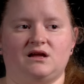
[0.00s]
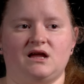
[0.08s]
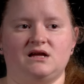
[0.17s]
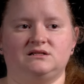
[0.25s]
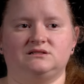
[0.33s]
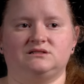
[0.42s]

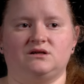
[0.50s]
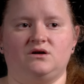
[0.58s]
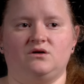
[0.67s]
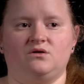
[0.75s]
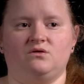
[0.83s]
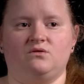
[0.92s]
And
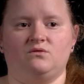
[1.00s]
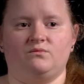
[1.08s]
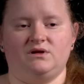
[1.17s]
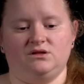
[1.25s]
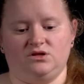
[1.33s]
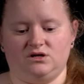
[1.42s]
so
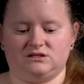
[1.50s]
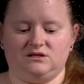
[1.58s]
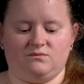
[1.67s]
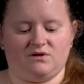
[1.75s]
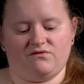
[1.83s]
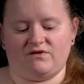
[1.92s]
we looked
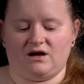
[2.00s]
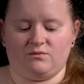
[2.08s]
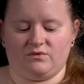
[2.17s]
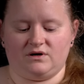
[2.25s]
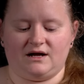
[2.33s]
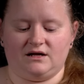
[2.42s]
and we found
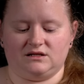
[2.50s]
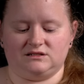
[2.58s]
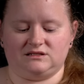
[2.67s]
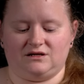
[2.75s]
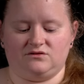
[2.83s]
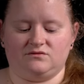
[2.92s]
where
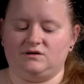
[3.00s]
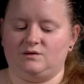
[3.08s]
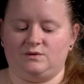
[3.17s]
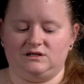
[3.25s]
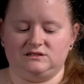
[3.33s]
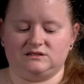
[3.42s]
Alexandria
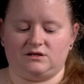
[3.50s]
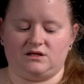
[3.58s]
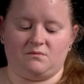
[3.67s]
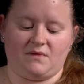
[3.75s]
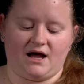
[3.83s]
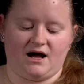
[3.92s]
was on
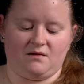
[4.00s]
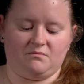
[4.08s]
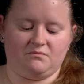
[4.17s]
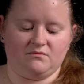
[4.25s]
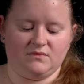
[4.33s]
the map.